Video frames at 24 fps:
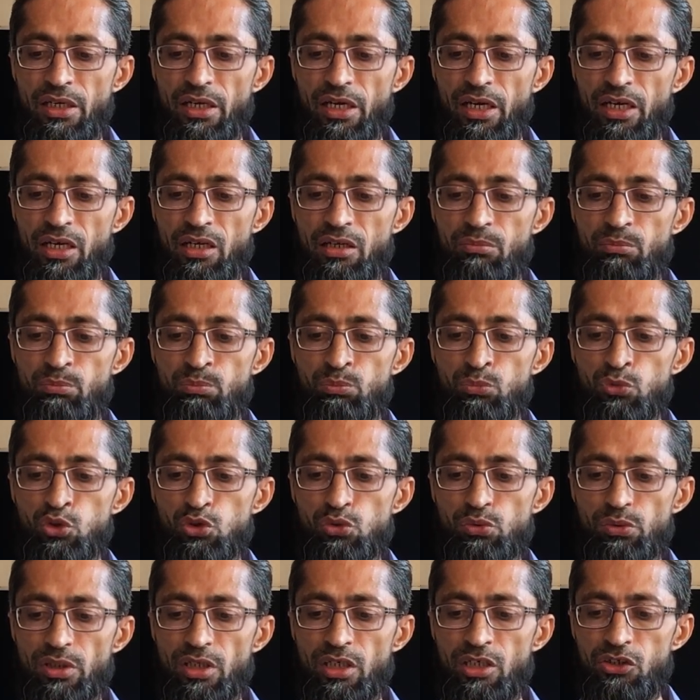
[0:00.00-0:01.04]
and
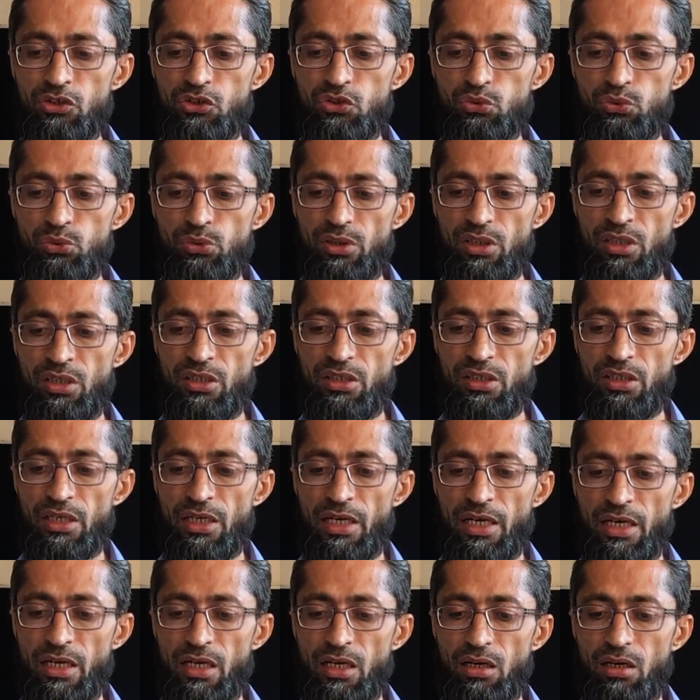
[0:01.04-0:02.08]
move into
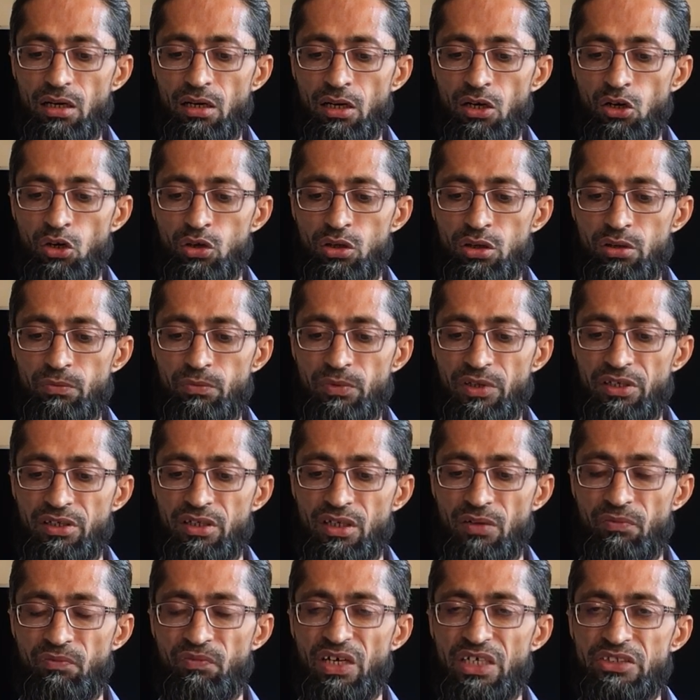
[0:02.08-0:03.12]
India along with
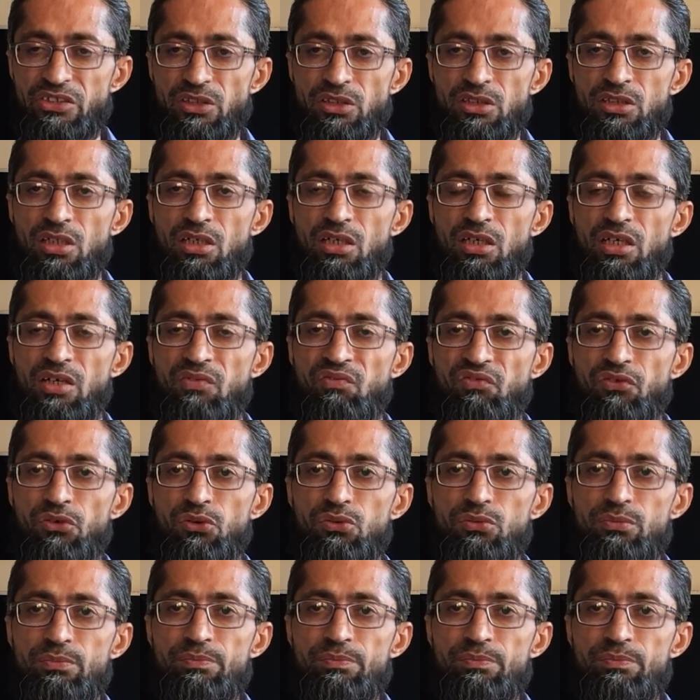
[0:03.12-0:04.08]
the westerly flow.